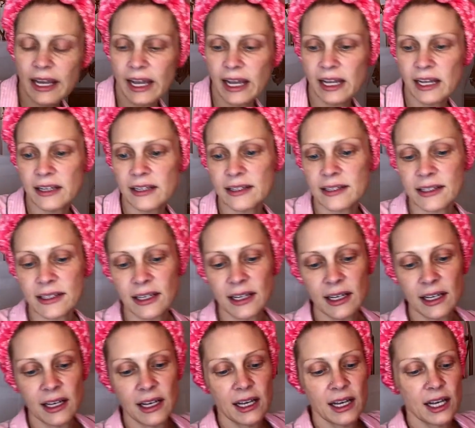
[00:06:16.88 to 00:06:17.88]
is
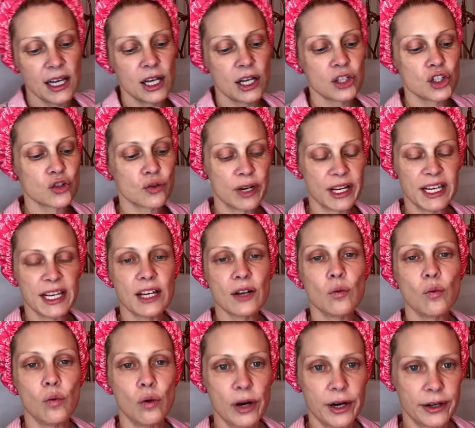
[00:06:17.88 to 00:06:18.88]

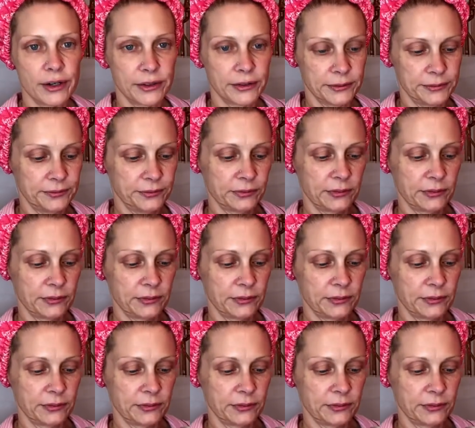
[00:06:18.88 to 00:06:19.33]
drinking water.